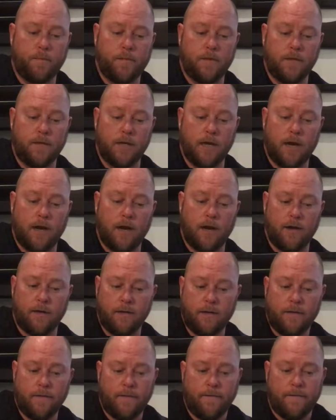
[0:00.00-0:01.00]
the
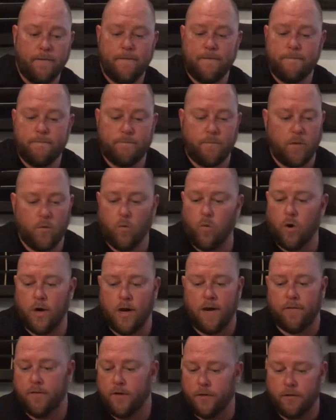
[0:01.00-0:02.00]

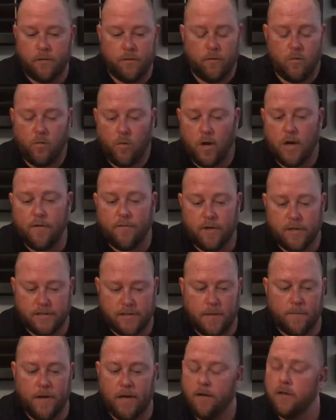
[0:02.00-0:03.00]
whatever it is
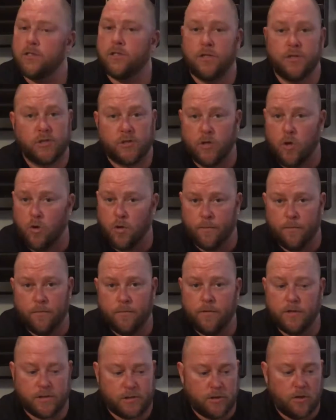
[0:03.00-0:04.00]
that makes the soda,
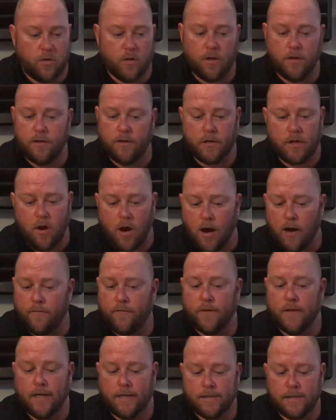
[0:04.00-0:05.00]
the
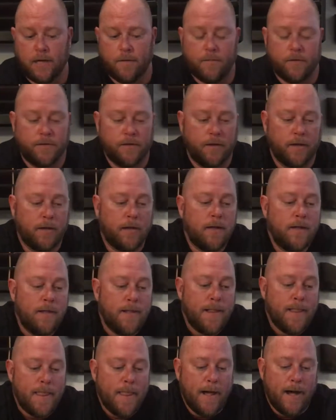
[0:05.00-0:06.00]
coffee, that type of
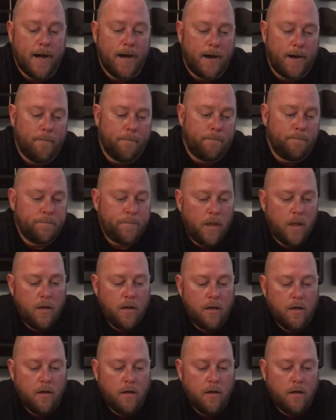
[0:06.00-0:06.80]
thing.